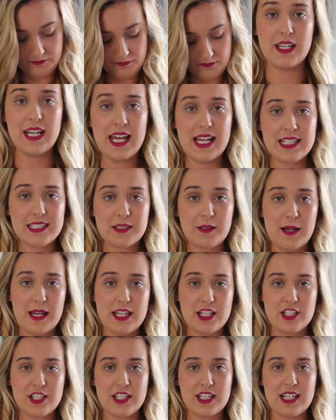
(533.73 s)
The next
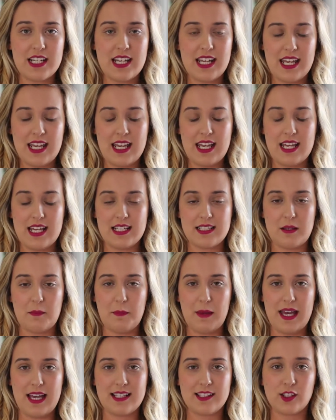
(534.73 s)
question is
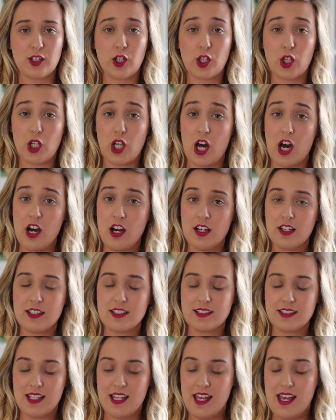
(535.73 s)
best
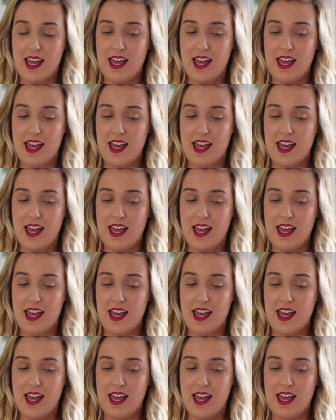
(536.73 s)
gloss,